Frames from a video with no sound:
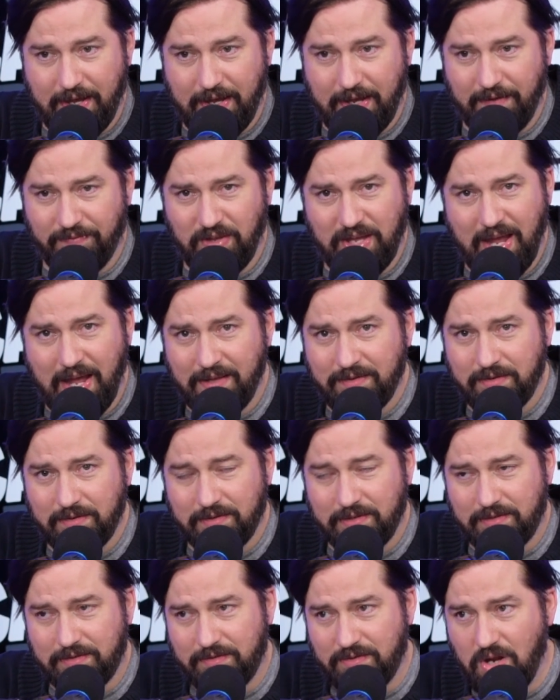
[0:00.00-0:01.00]
If the answer
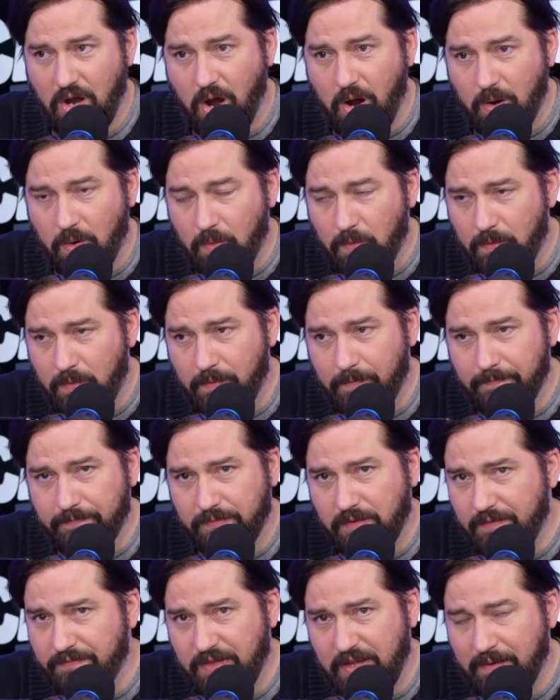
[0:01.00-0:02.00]
is no,
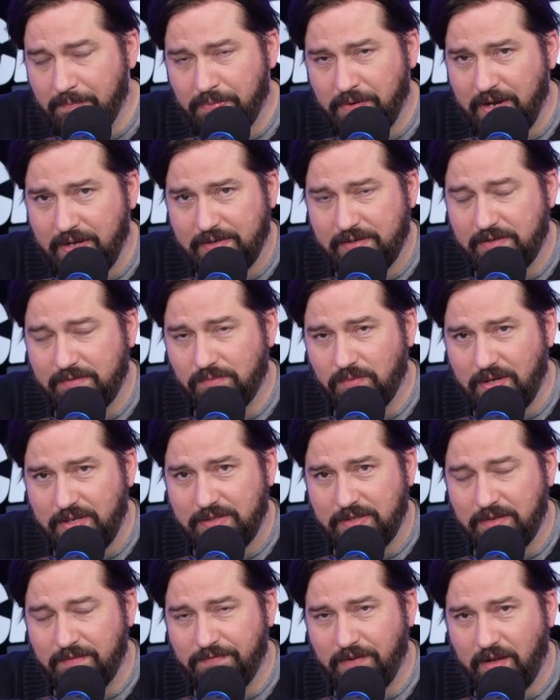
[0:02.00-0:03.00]
if the president
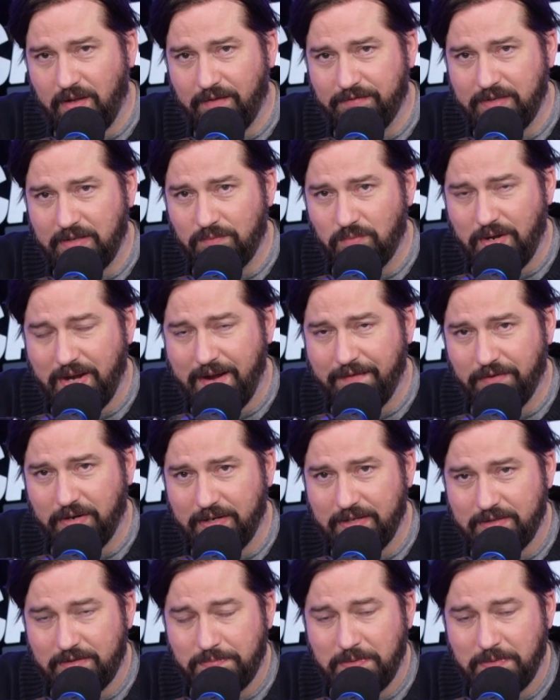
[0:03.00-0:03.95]
wasn't involved in whatever it is,